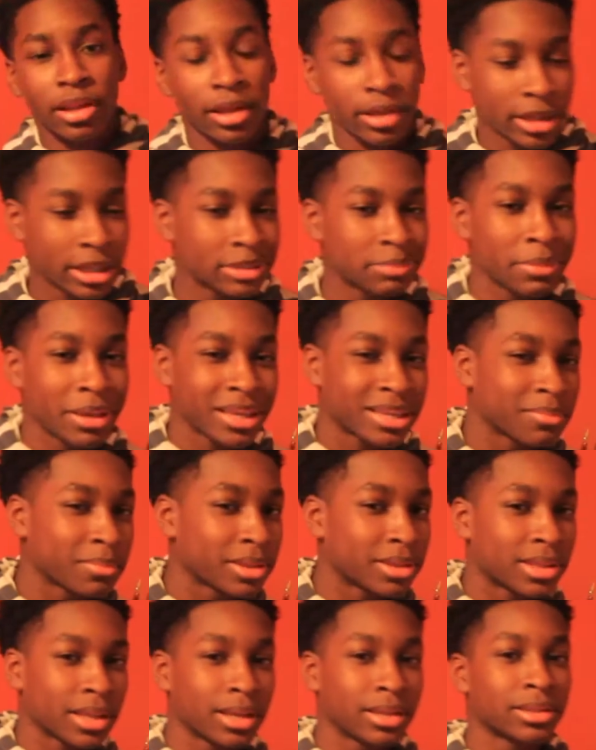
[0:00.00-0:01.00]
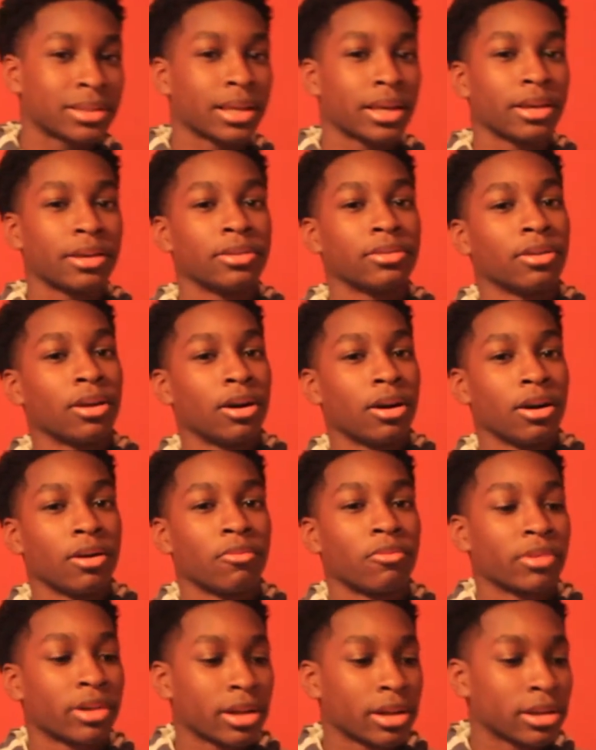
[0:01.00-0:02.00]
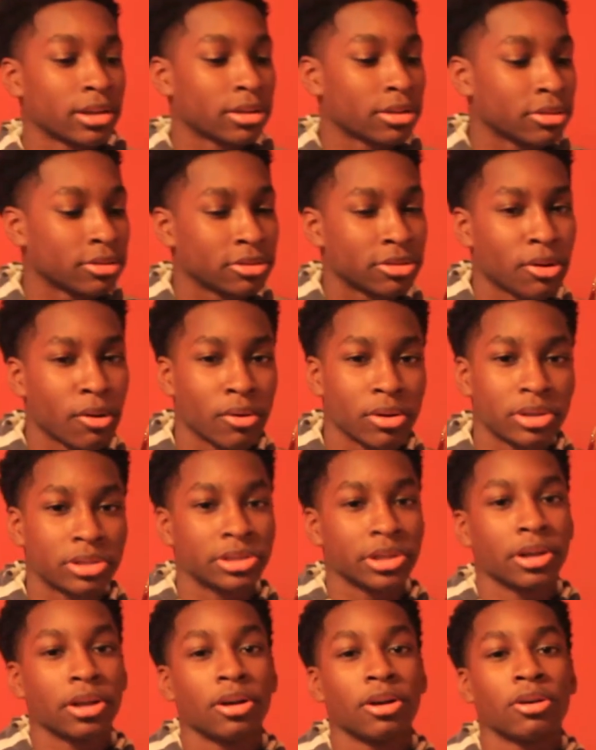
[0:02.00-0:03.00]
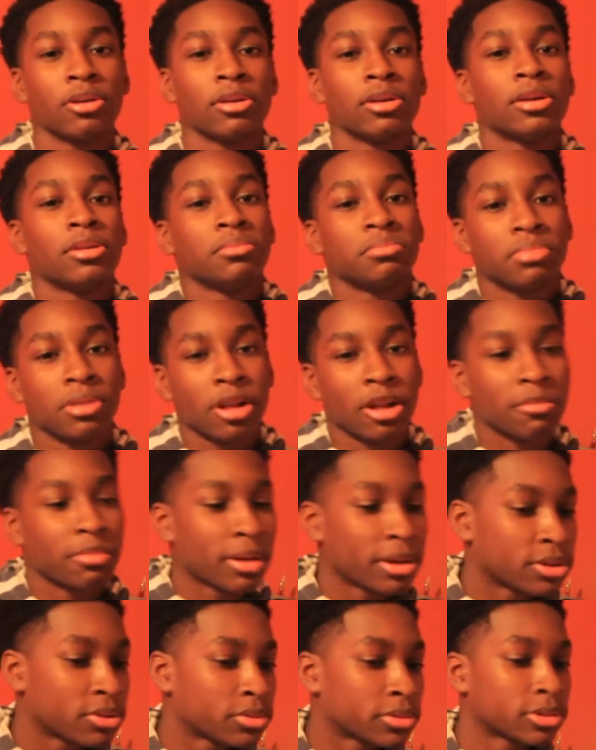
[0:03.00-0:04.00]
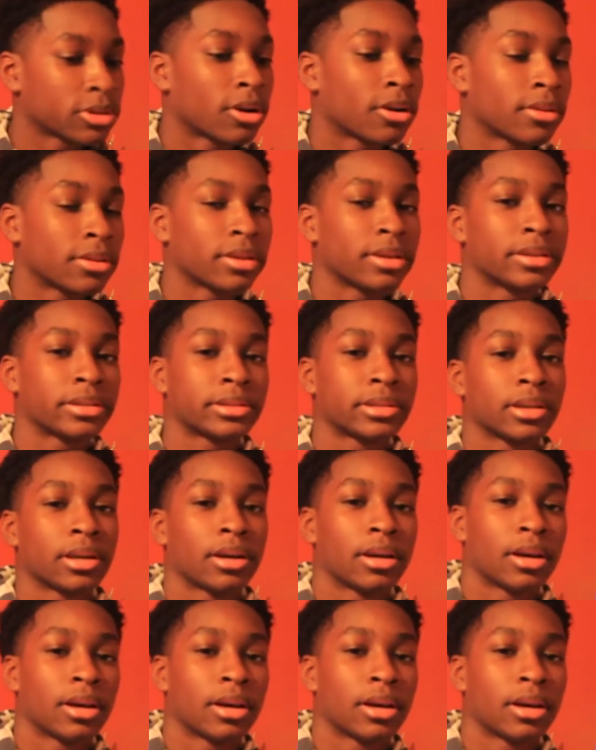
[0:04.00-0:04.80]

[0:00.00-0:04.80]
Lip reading: He's making me think that we're gonna go to jail, blah blah, doing all this.